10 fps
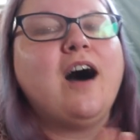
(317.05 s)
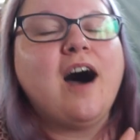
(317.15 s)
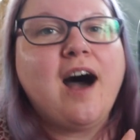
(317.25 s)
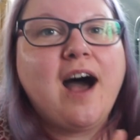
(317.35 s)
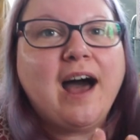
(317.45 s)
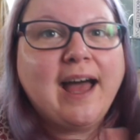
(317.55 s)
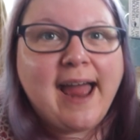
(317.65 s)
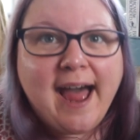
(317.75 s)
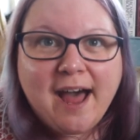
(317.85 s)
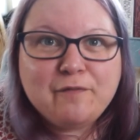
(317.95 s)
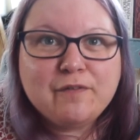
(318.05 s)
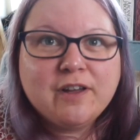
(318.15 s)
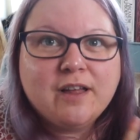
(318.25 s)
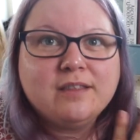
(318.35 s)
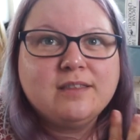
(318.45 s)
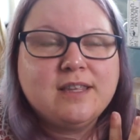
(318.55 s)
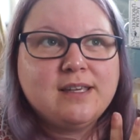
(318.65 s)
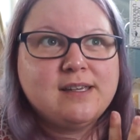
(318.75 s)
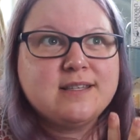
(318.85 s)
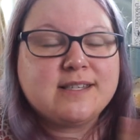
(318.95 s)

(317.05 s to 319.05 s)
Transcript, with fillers: uh, I have the